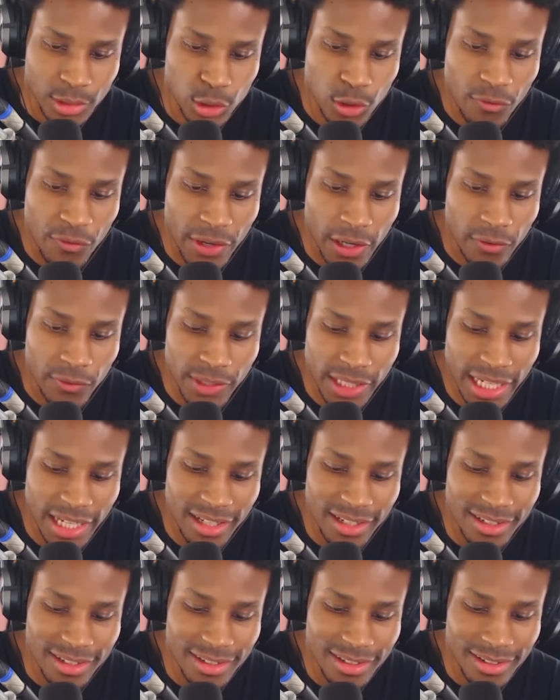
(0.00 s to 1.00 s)
You fell for
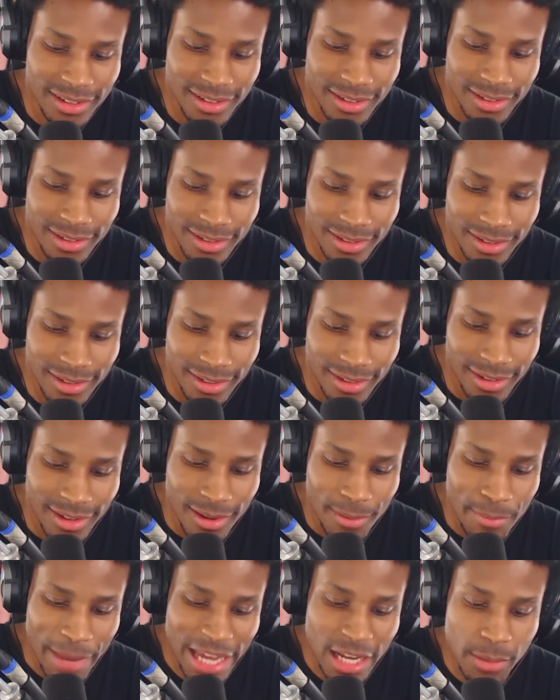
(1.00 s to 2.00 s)
that?
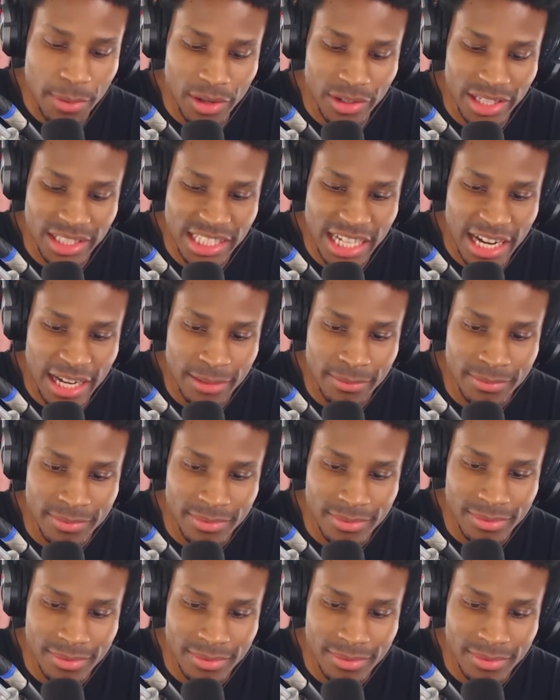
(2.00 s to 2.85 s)
Main ability time.